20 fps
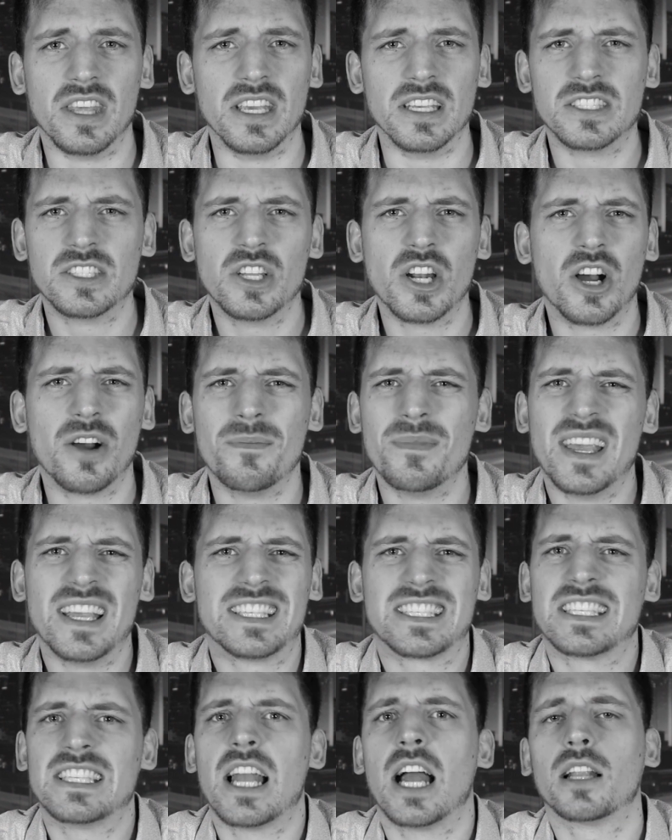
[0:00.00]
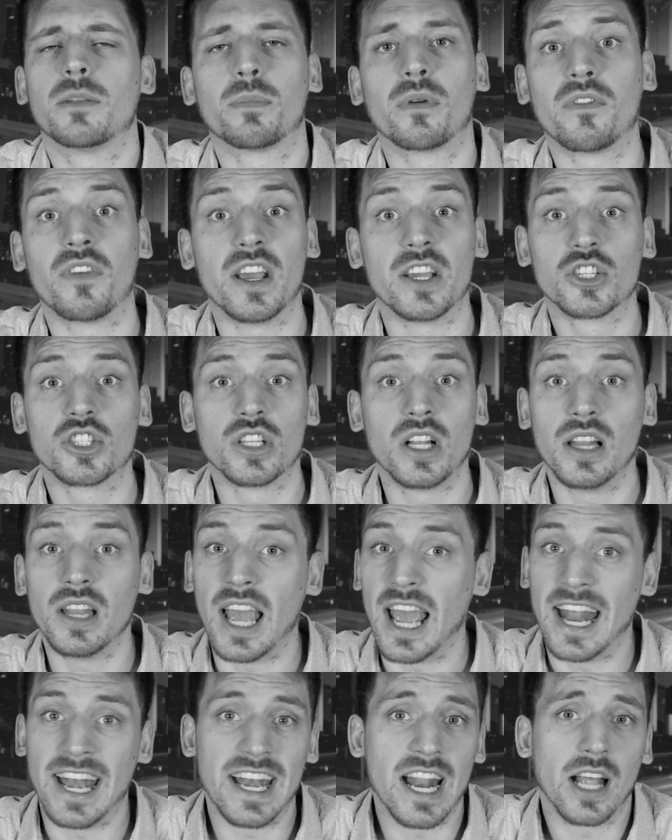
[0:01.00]
this, it's not professional
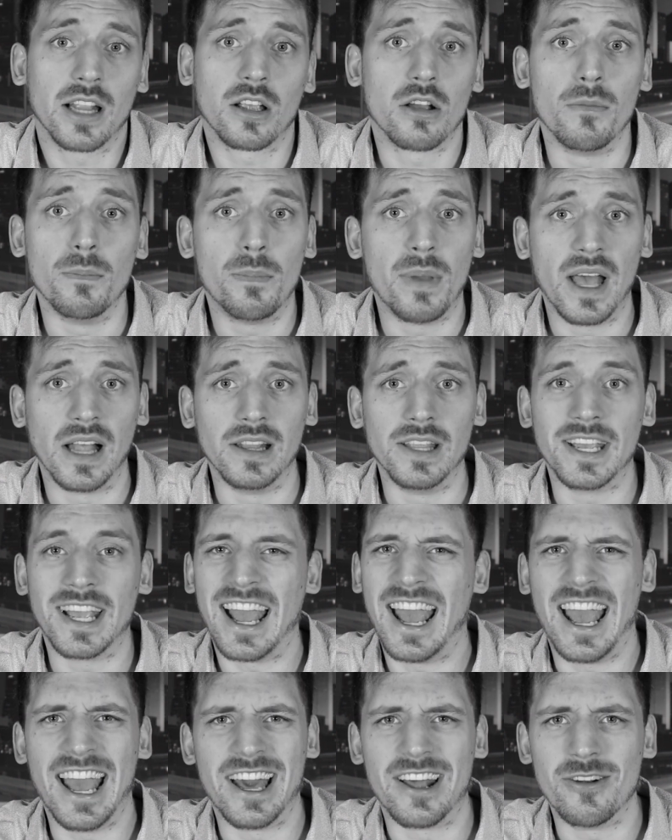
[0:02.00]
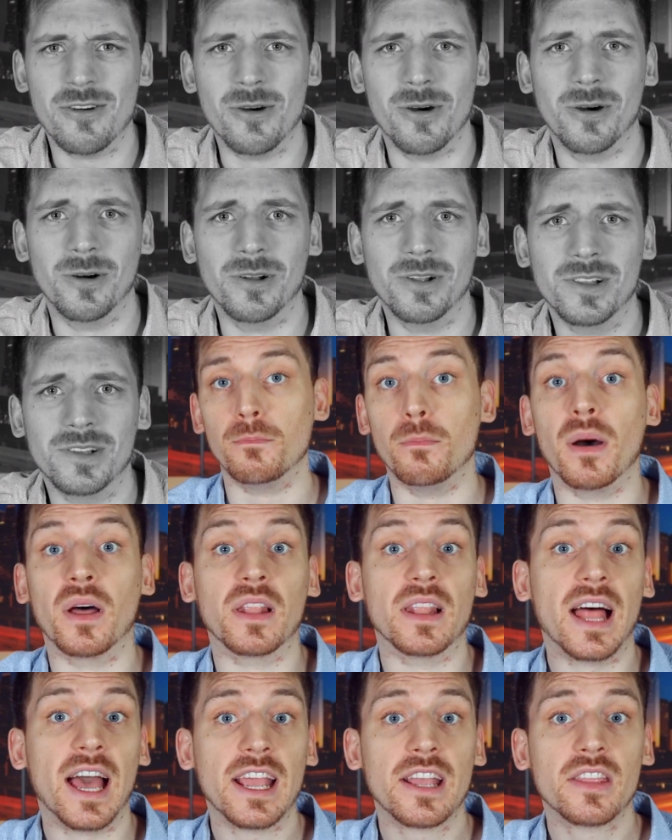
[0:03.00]
and not compelling at all.
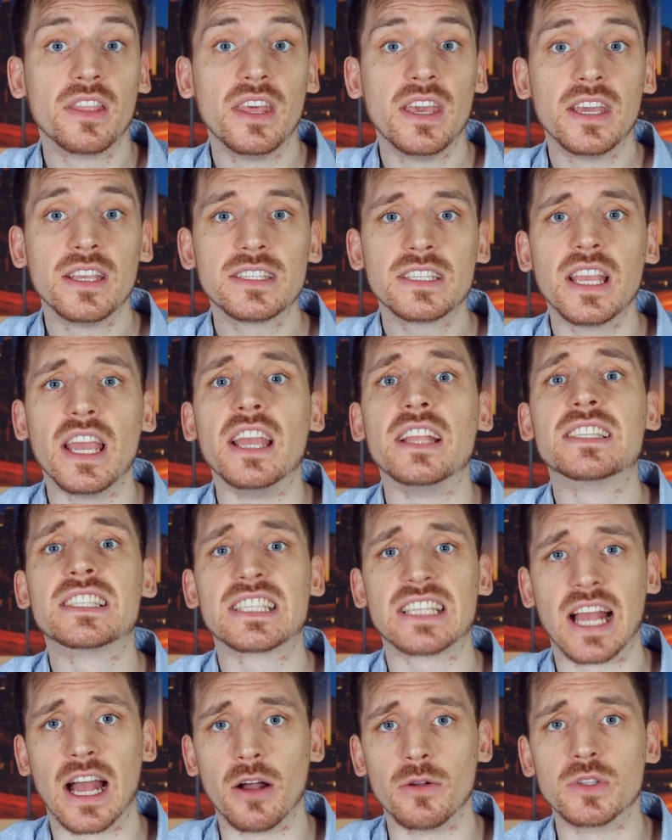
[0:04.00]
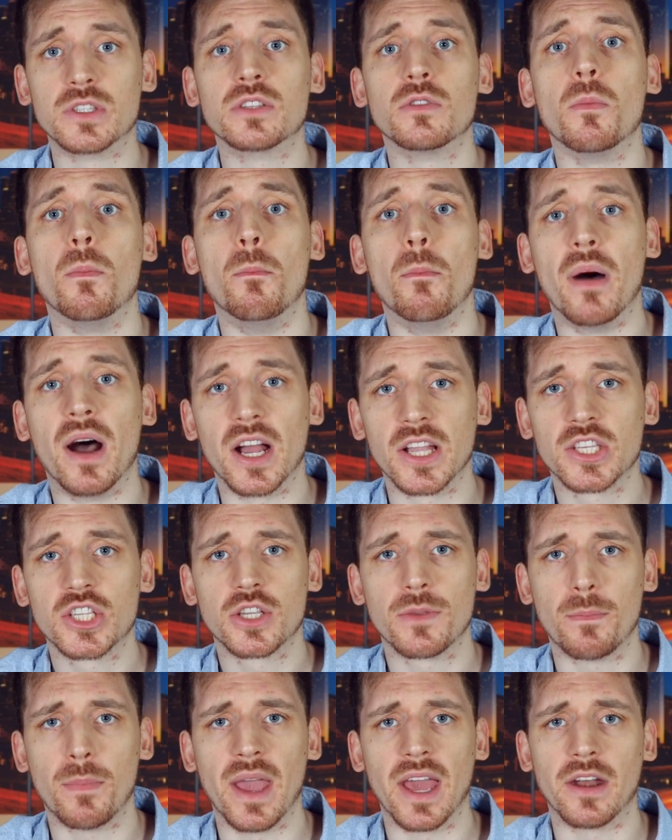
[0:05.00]
But like this, it sounds
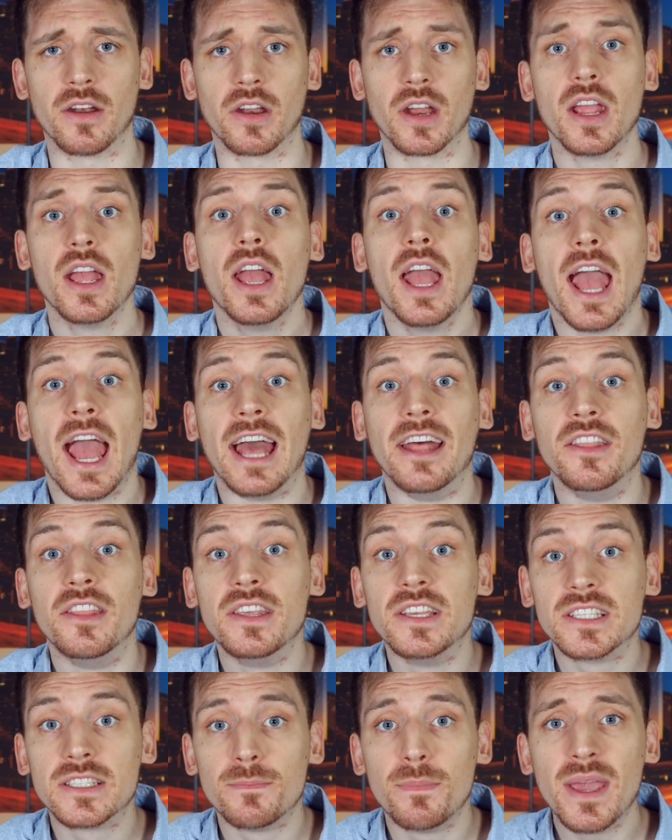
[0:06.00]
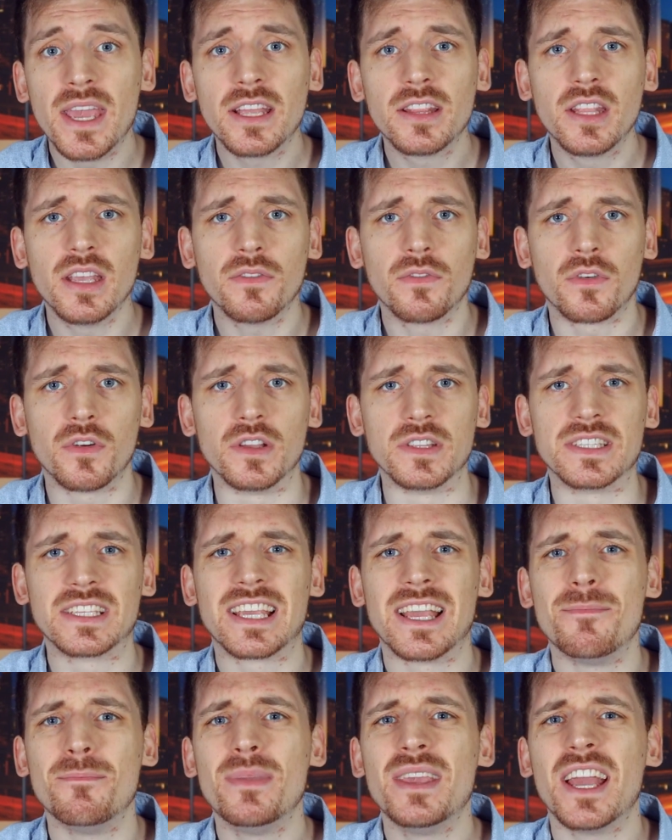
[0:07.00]
much better. And this big difference
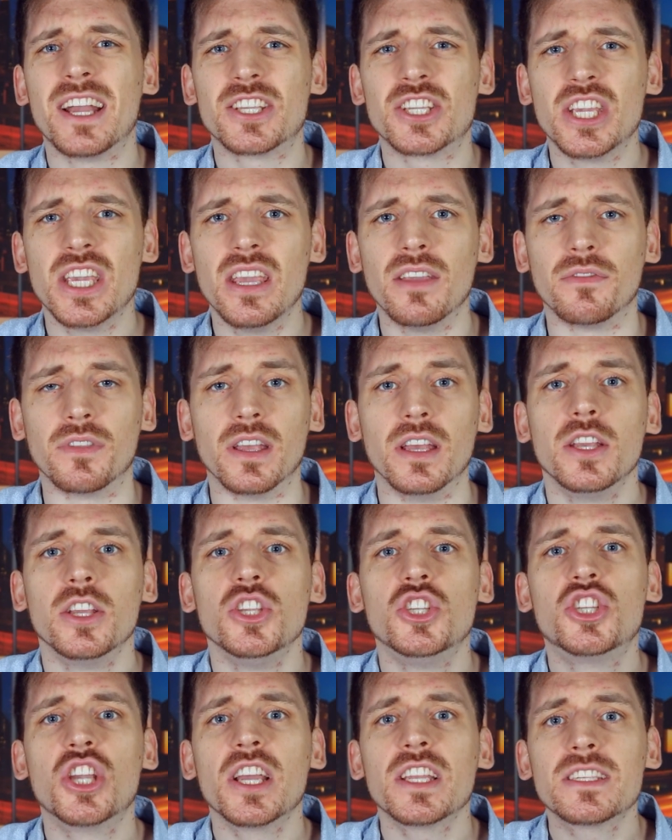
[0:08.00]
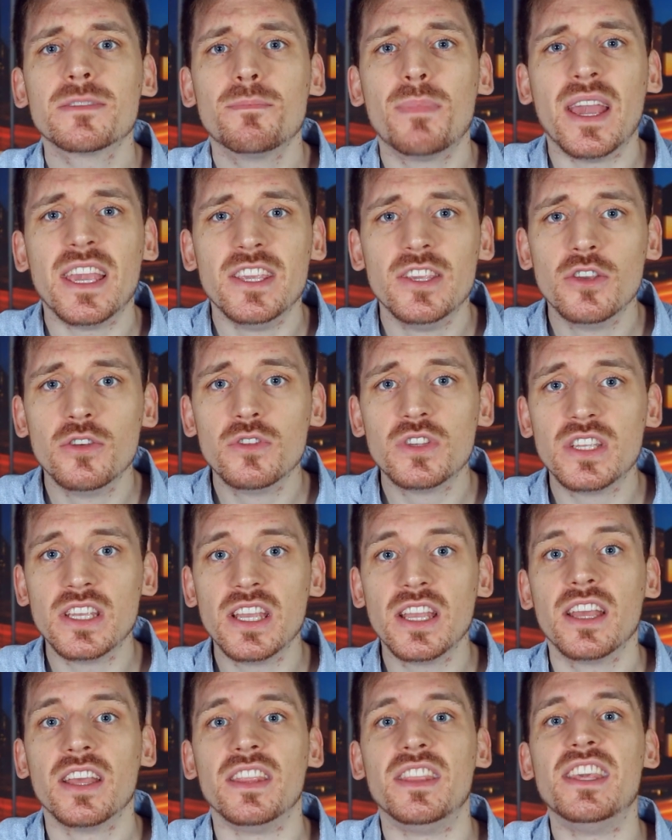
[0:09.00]
can be achieved just by
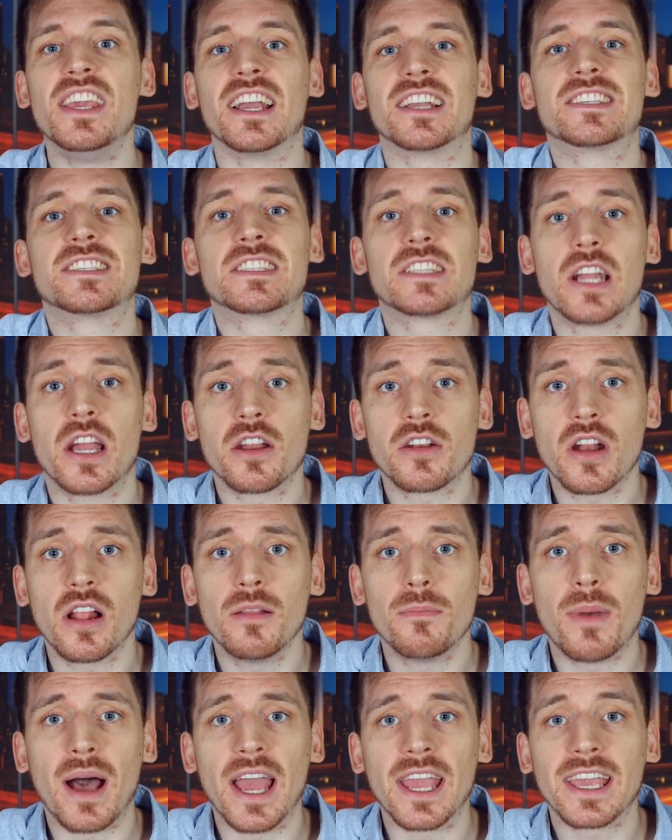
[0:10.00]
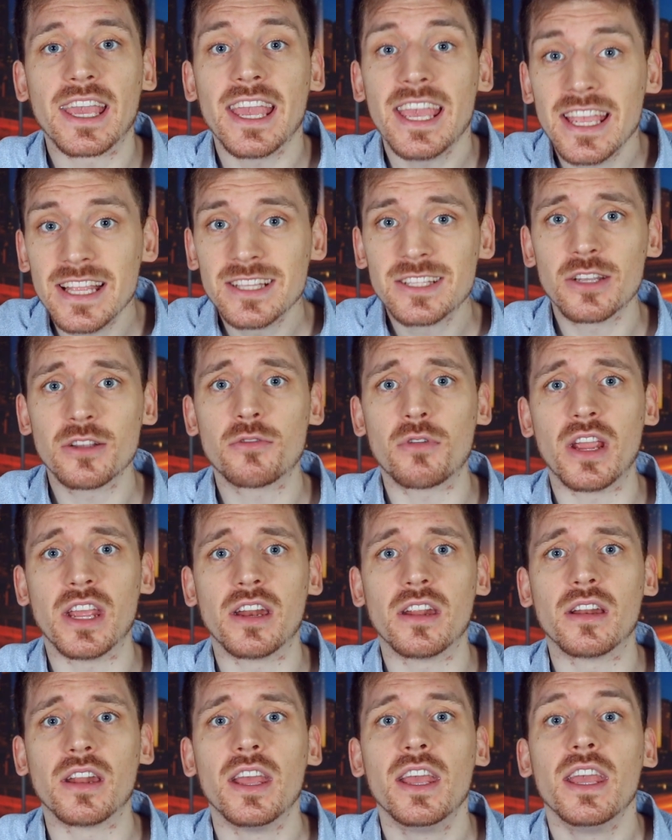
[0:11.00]
using the external mic
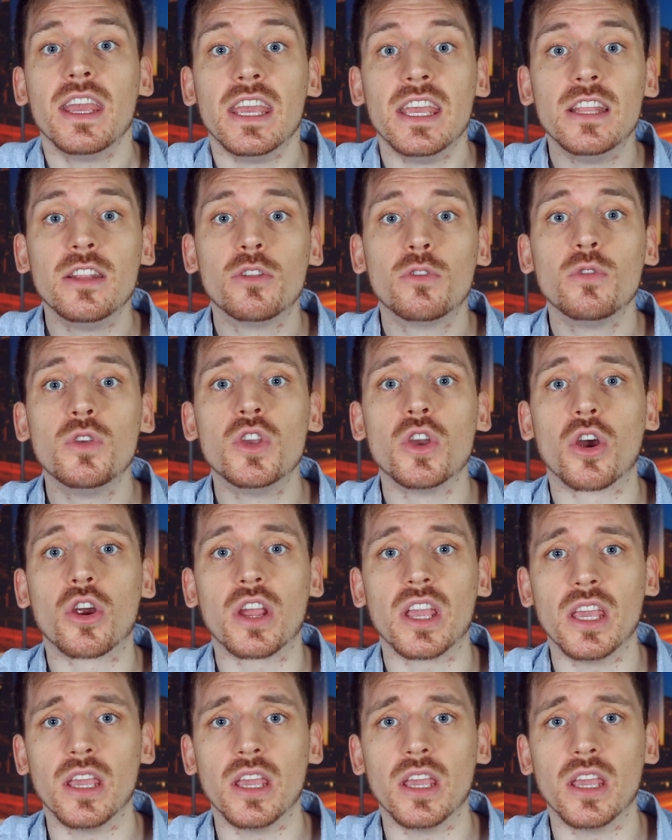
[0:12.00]
integrated into your